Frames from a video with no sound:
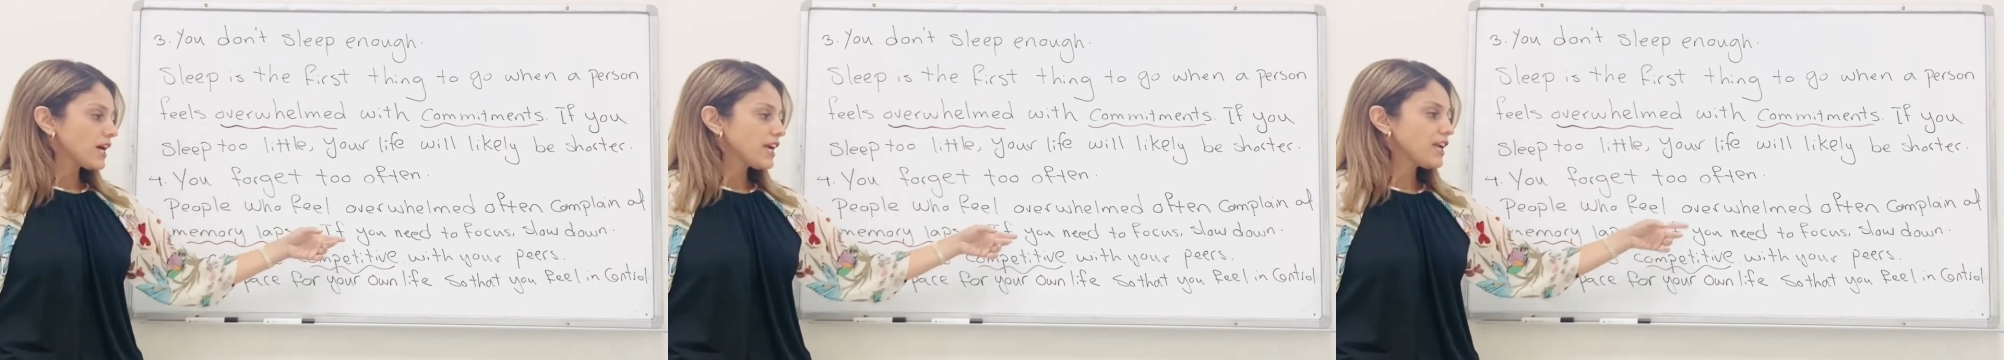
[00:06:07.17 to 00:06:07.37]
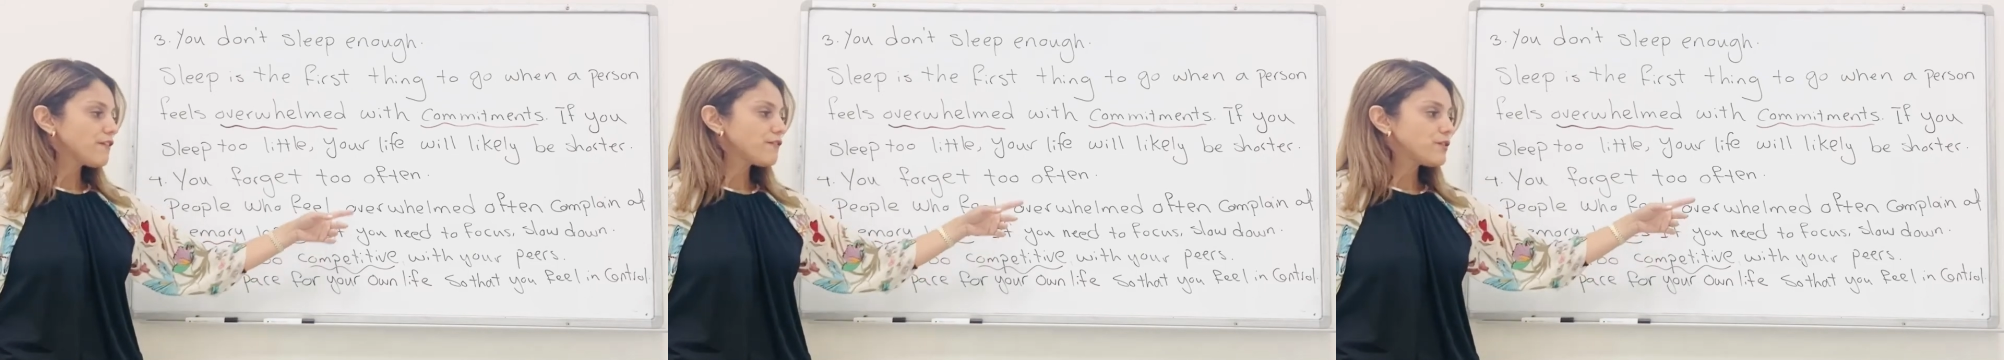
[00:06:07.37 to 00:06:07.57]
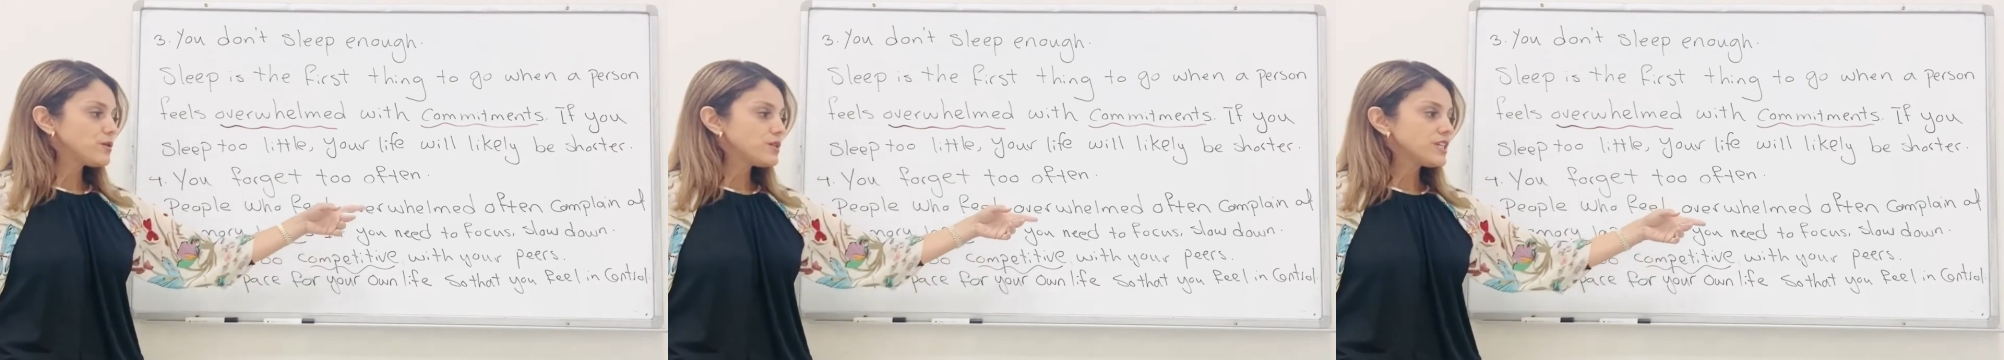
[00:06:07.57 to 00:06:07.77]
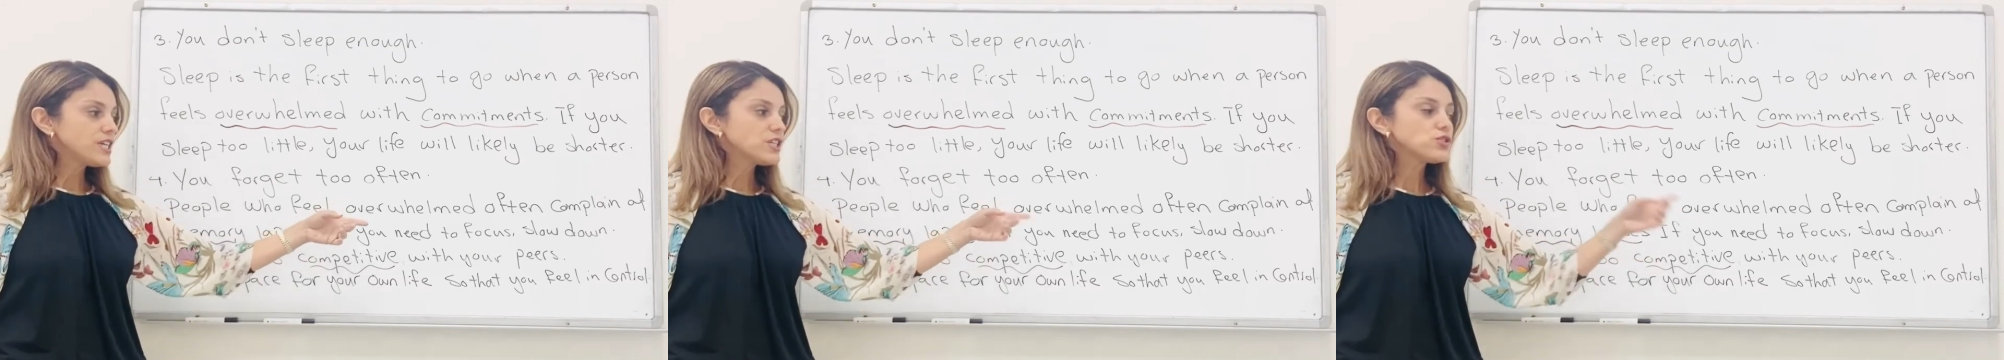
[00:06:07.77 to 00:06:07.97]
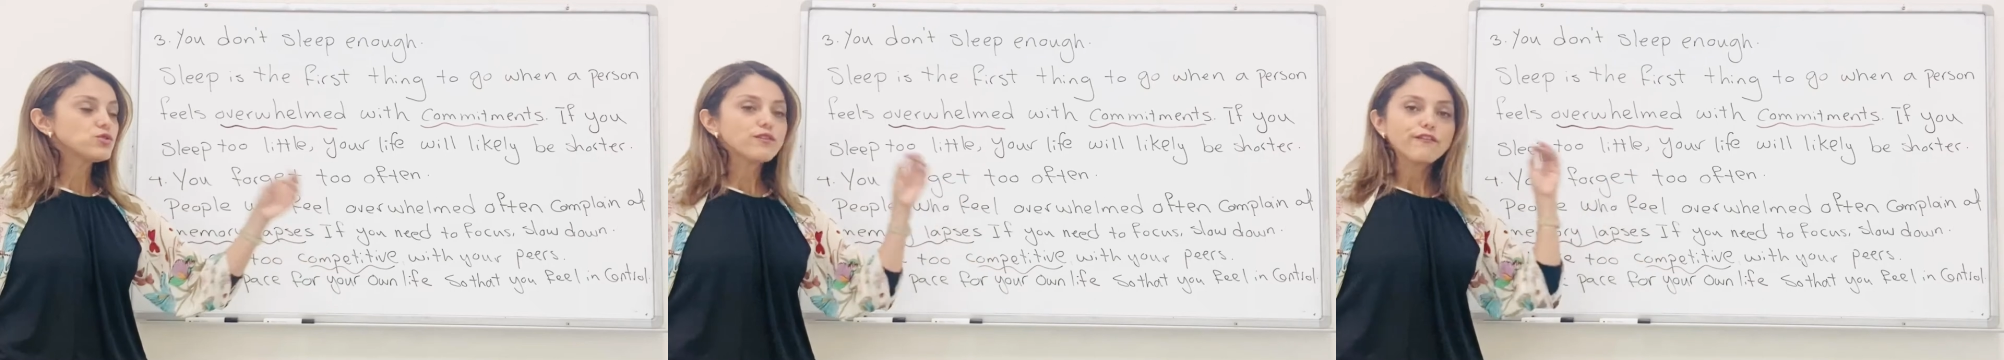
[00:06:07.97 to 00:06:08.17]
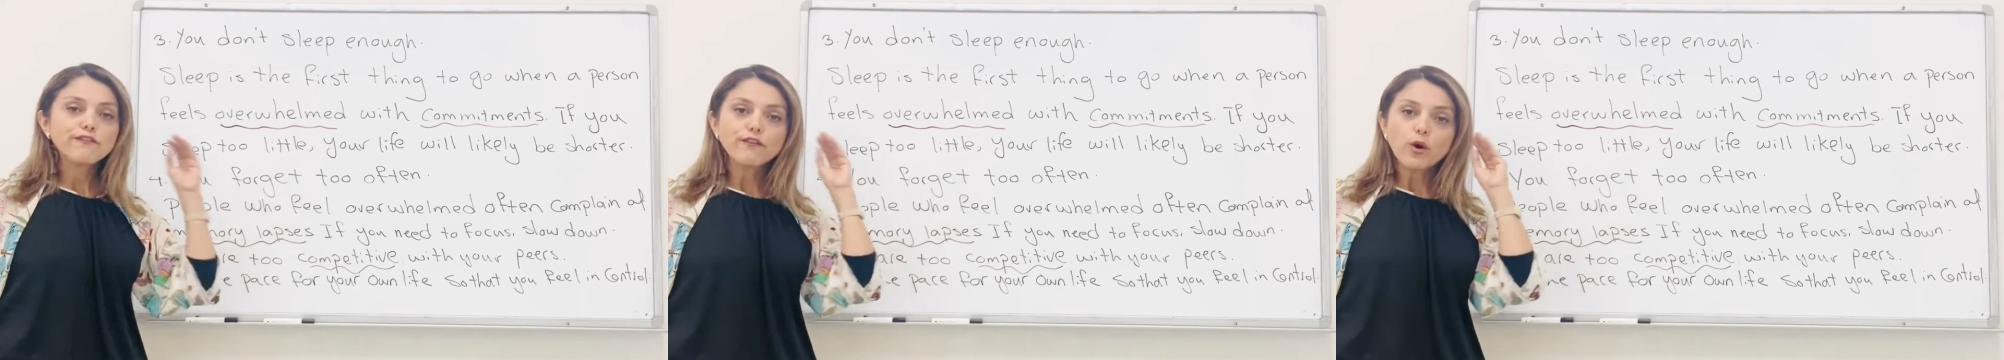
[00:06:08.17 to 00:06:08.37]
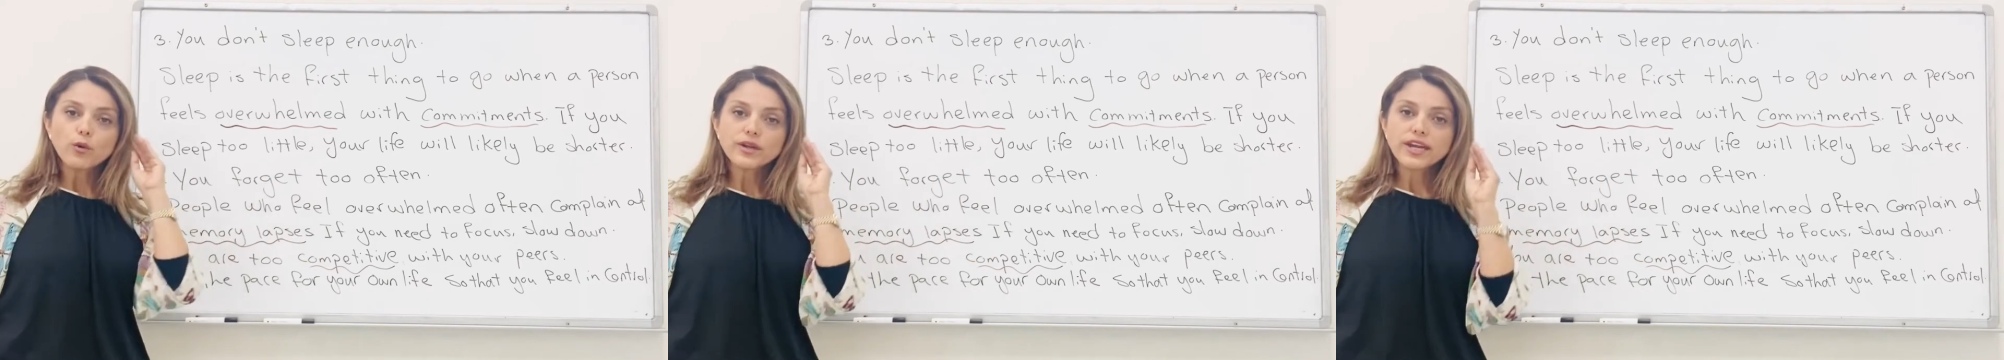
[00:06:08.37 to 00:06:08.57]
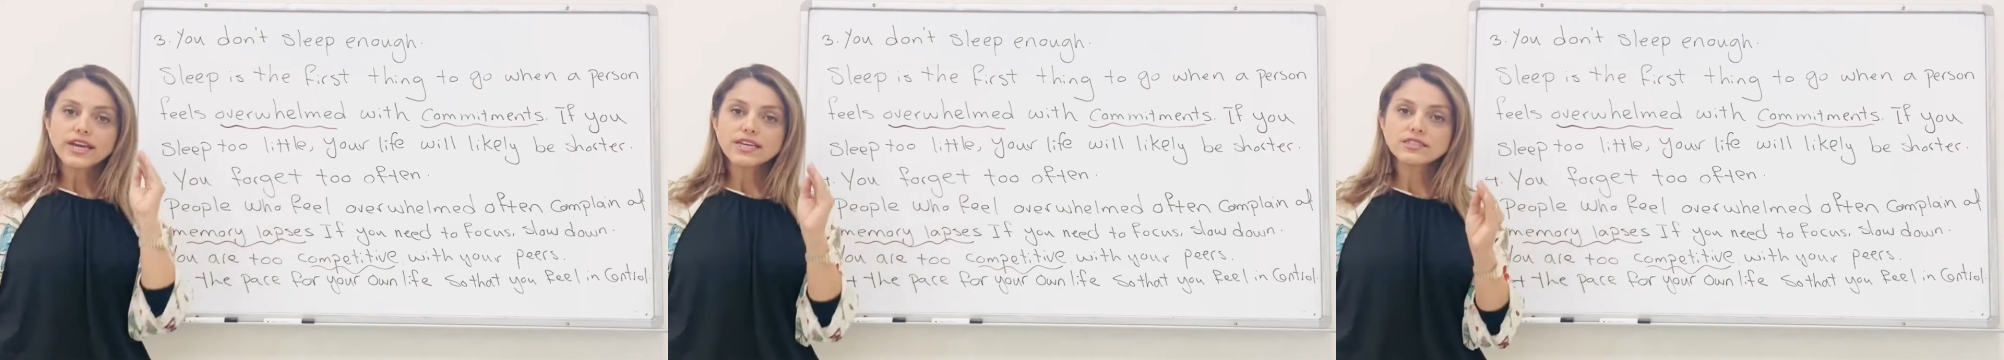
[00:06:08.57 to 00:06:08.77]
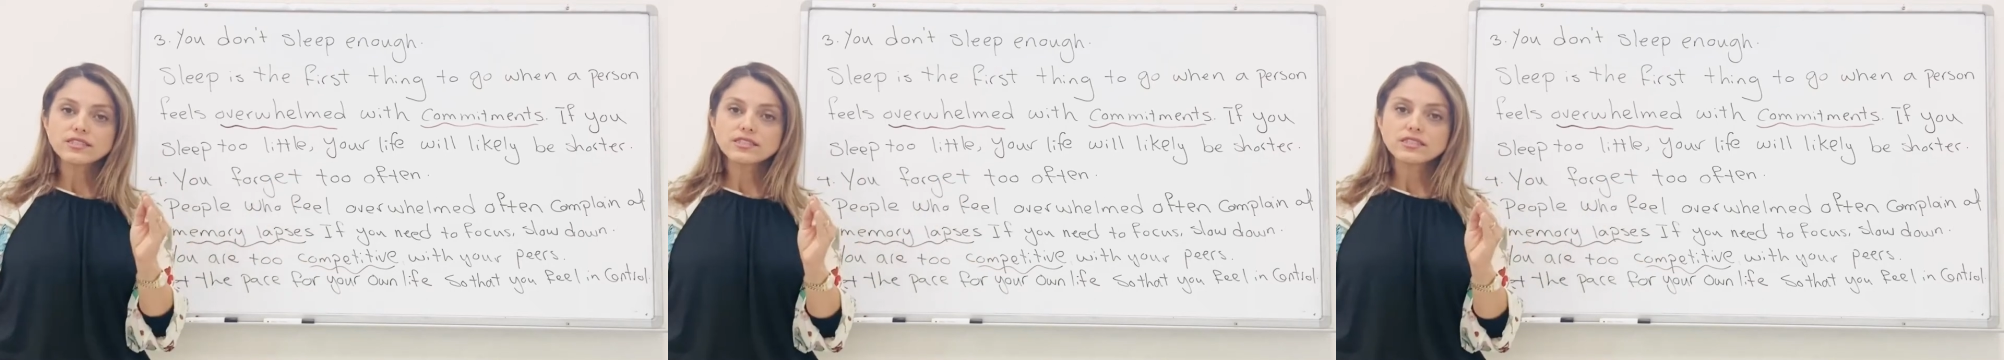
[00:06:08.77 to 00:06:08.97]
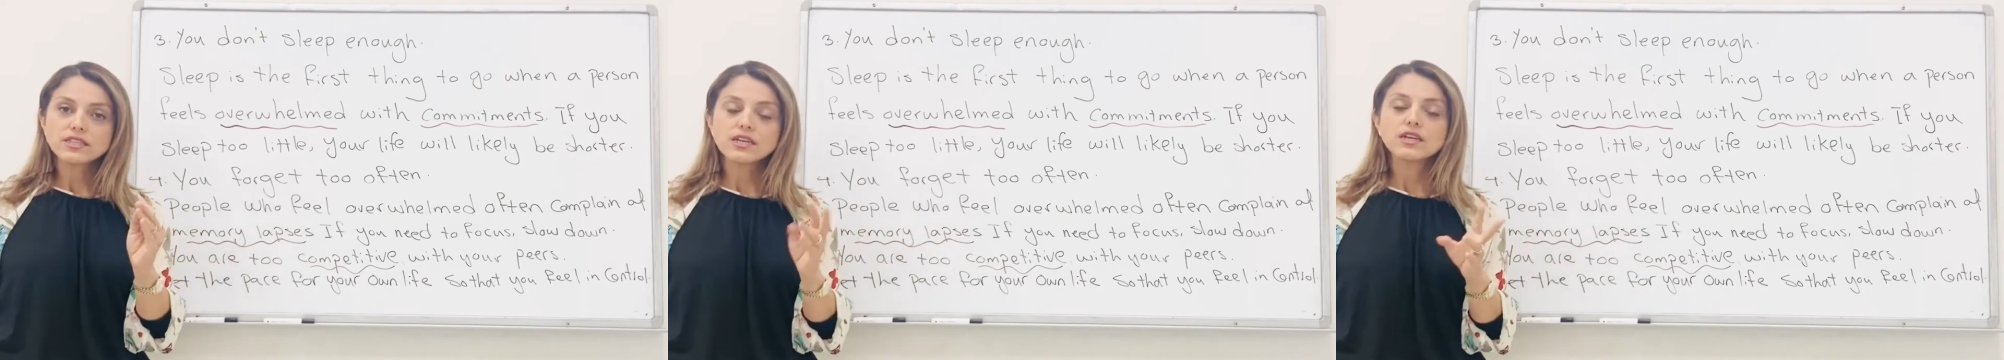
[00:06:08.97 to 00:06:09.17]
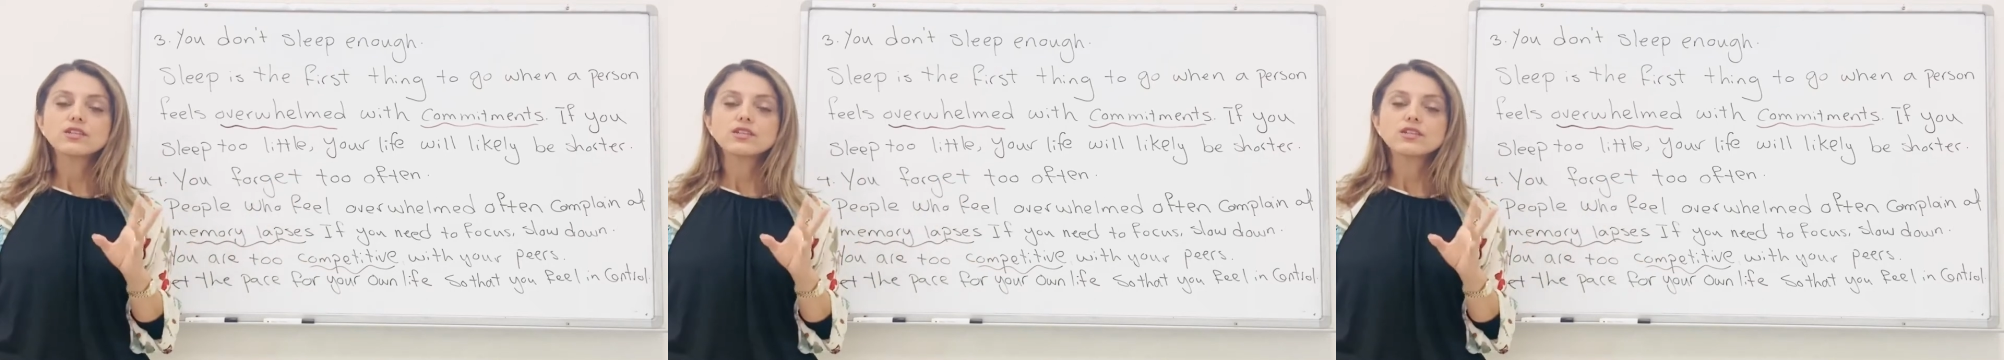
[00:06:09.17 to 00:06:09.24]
If you need to focus,